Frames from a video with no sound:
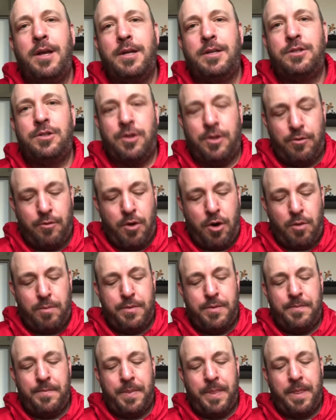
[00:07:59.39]
to the rope.
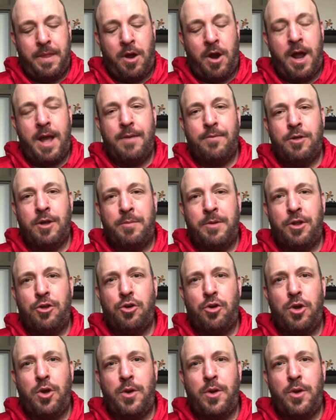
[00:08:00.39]
All right, so I'm going to show you